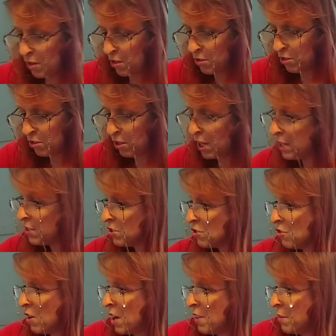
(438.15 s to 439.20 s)
So let's
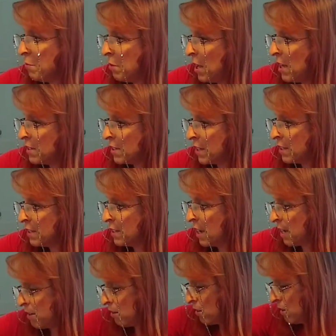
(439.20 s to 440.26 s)
try the plastic
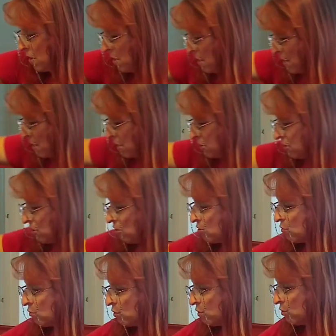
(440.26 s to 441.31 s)
container, because
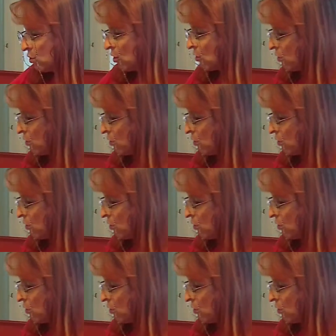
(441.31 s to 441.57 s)
those roots are